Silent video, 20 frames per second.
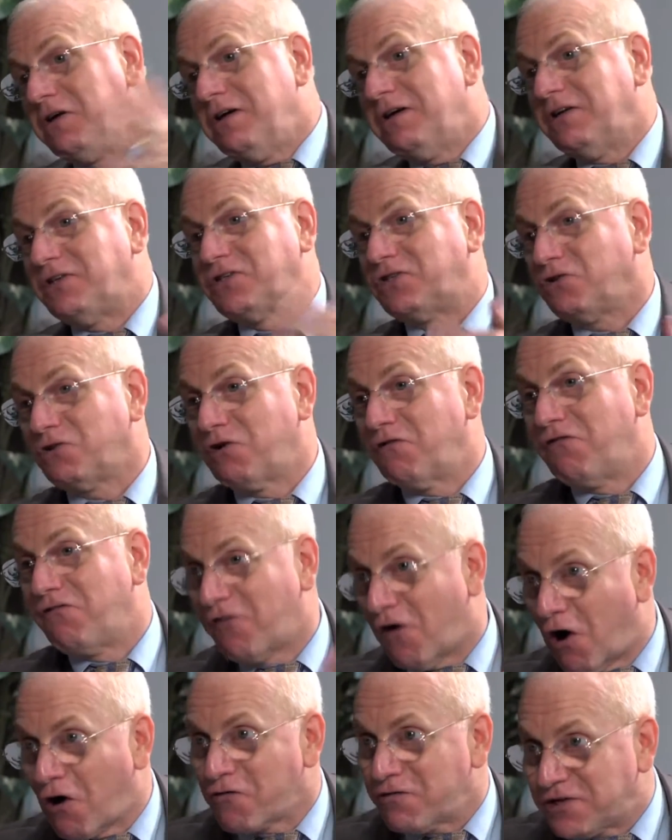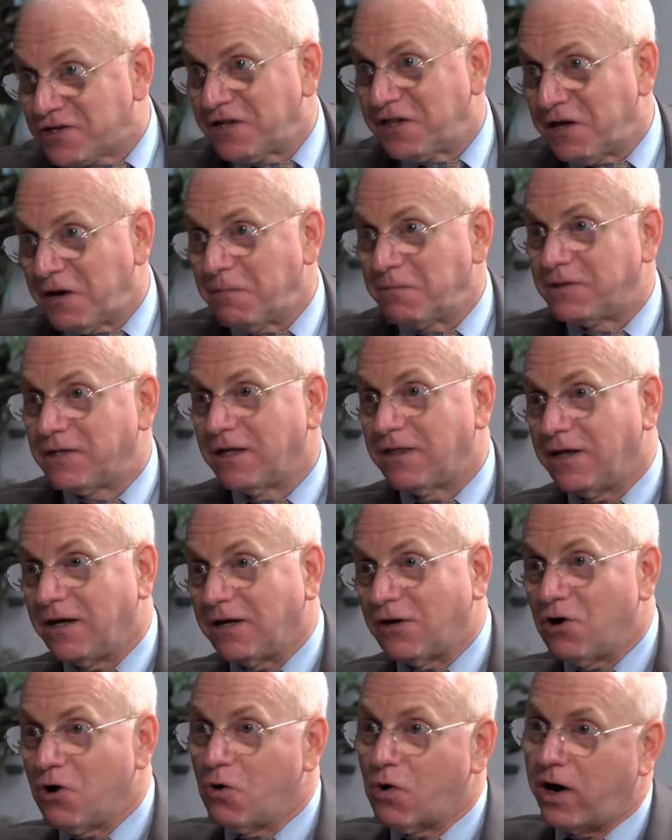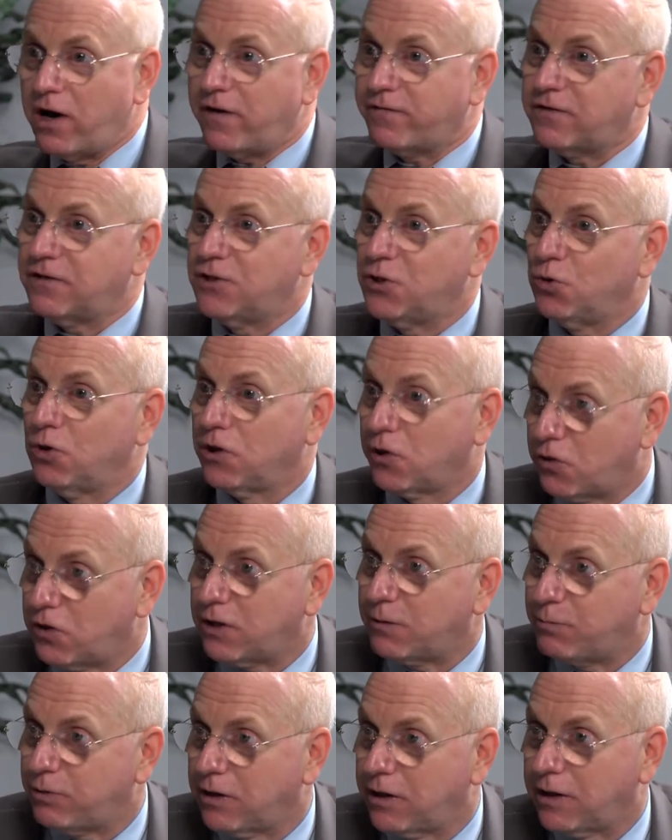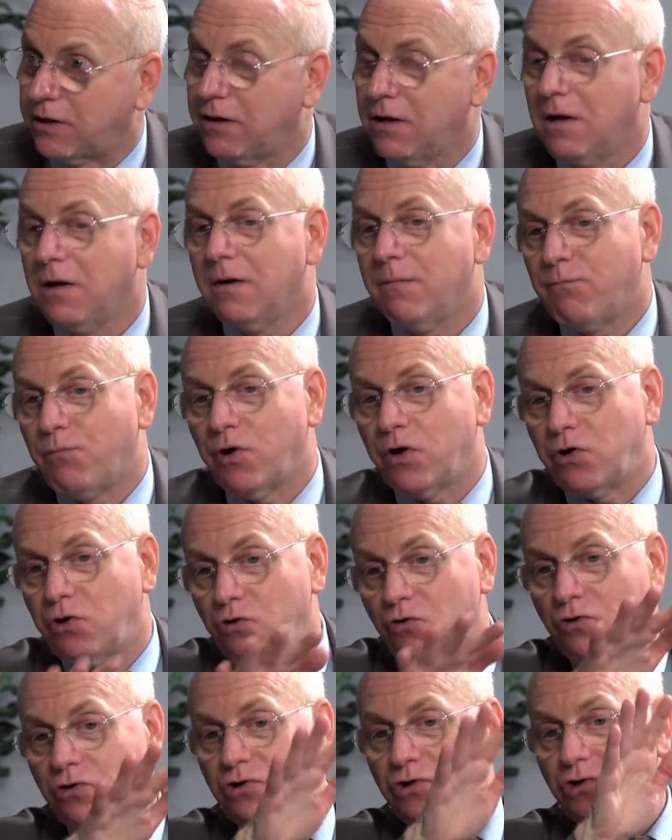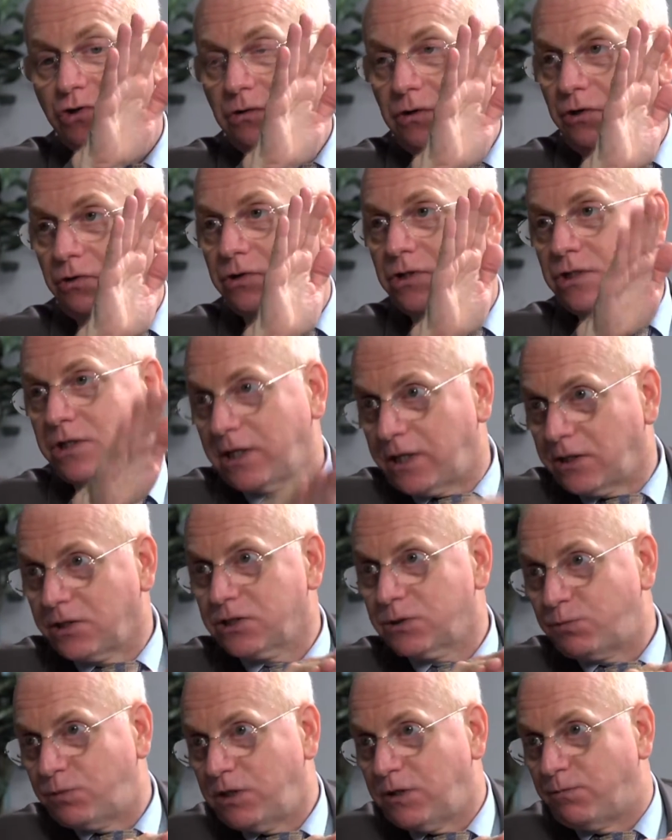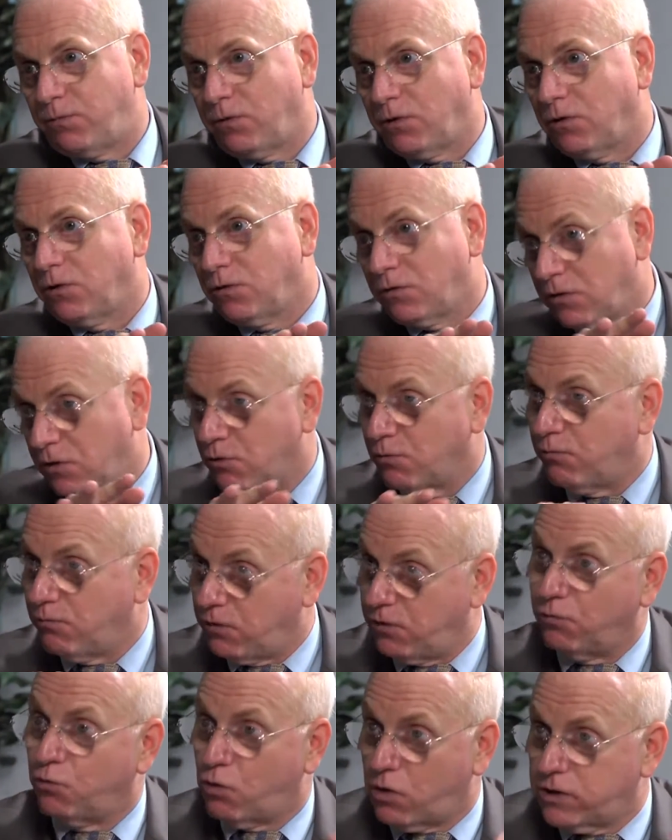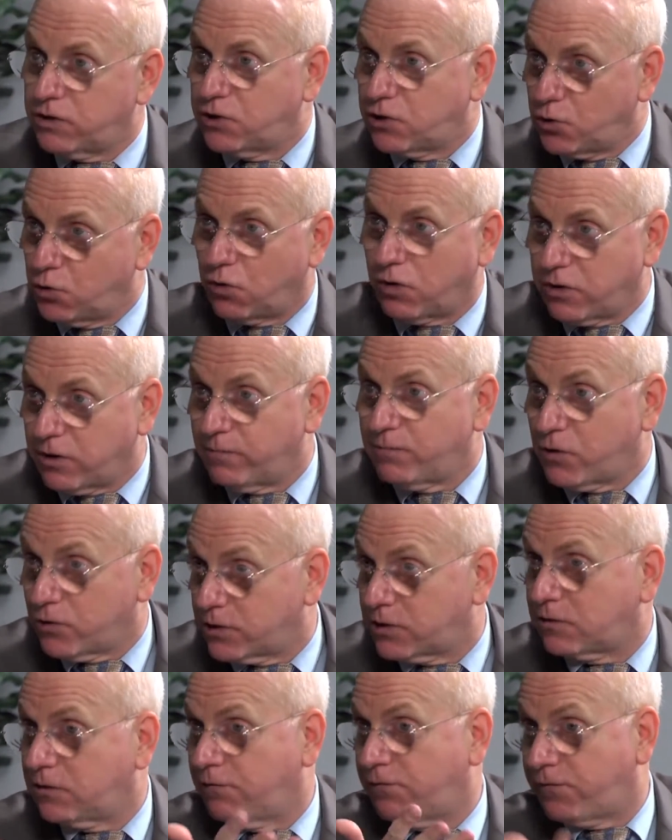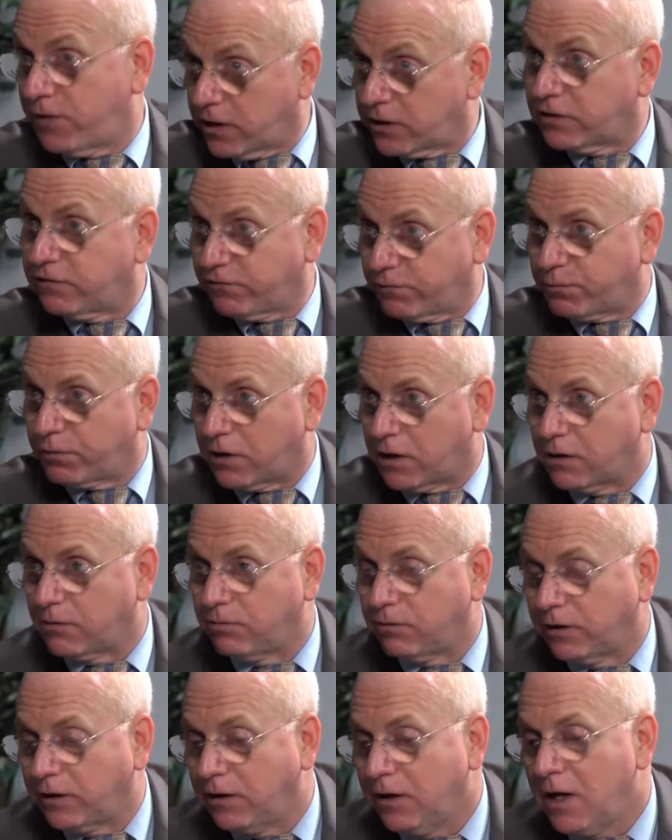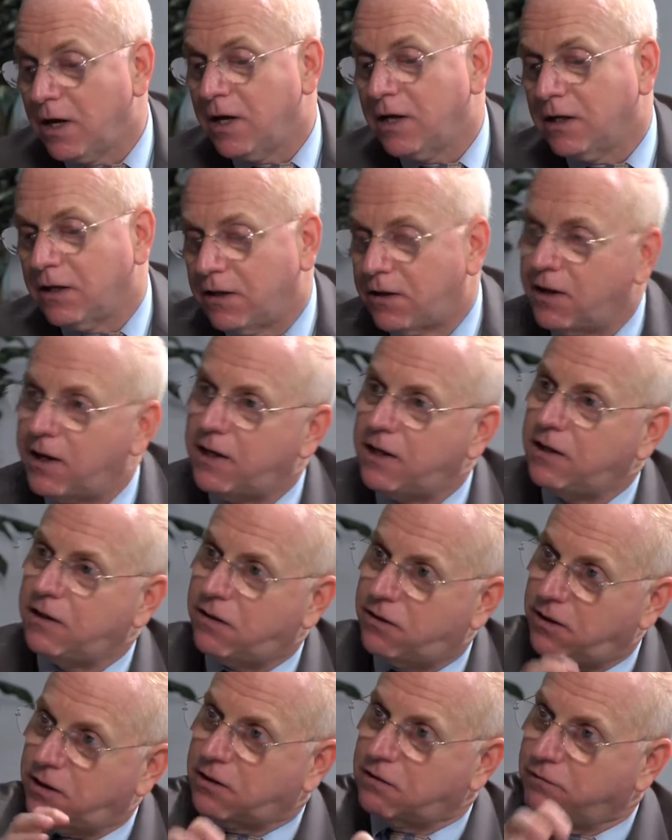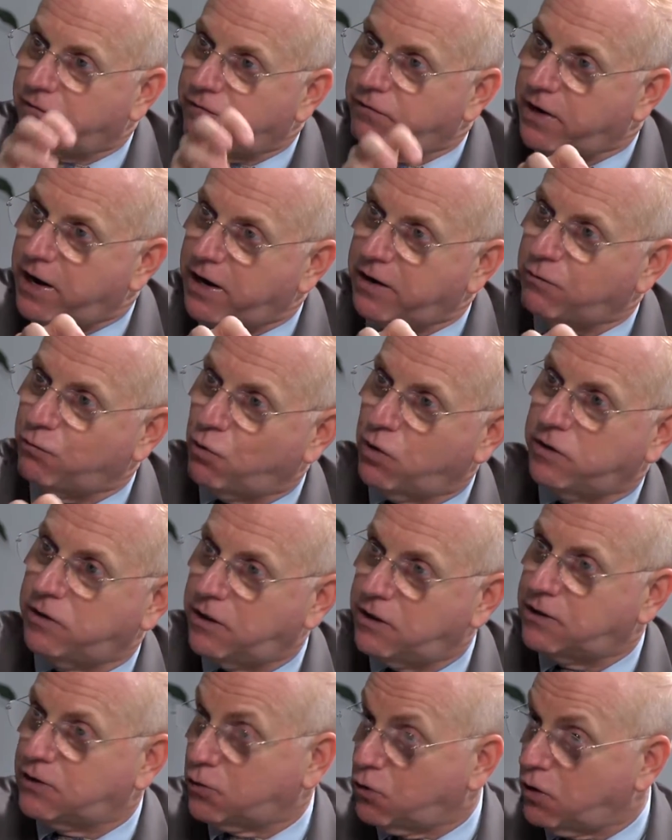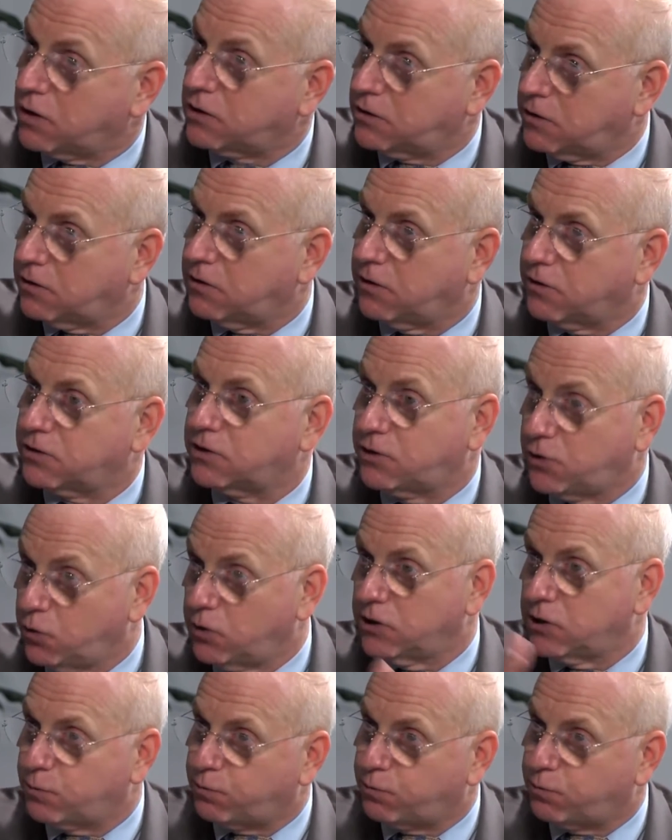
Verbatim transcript: It's sort of foreign to them to think, oh, I have to do a learning plan. But your salespeople, the ones who are the most effective probably, they think of that when they talk to their students.